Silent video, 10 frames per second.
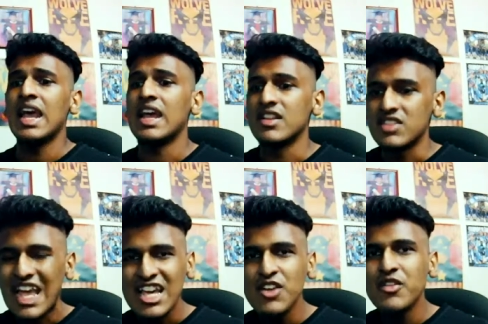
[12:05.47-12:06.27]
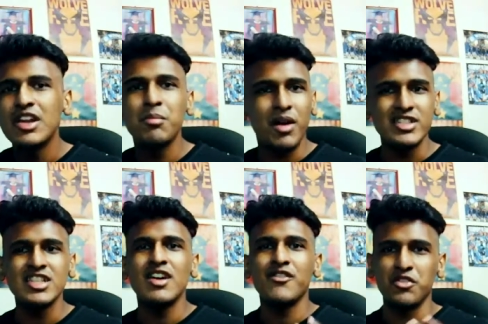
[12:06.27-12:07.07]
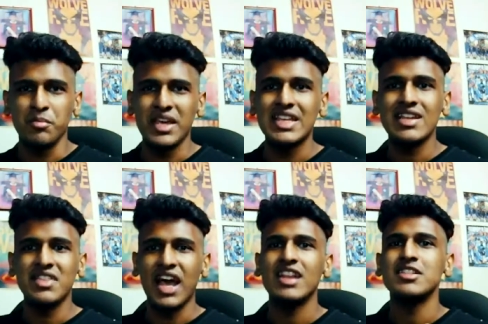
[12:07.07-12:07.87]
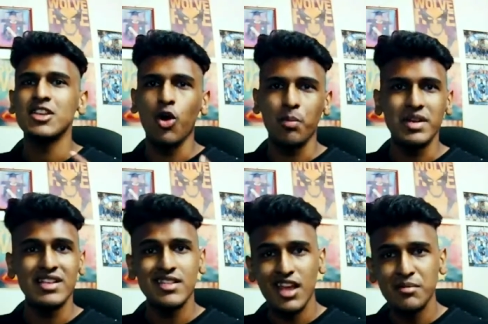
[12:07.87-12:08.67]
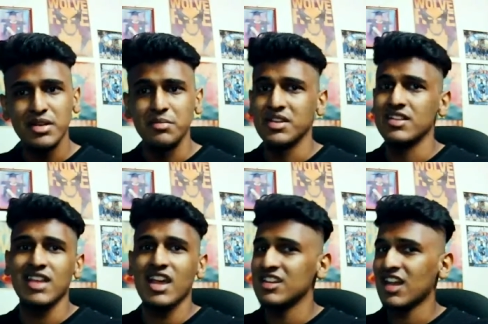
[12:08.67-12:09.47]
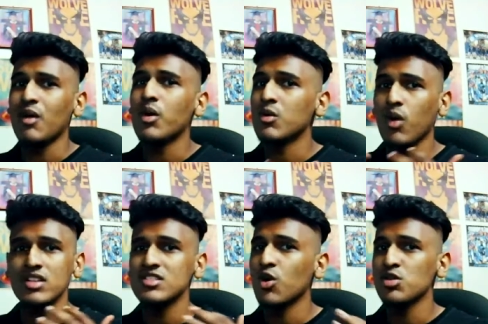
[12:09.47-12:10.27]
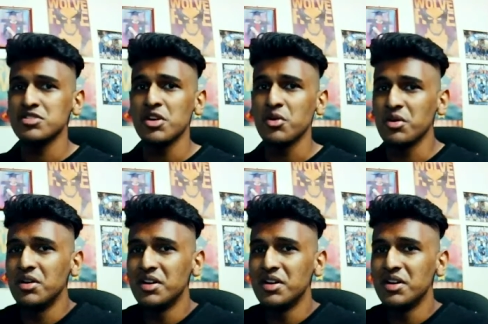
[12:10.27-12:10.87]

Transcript: And thank you very much for making that the opening segment because I did not want to watch the whole show.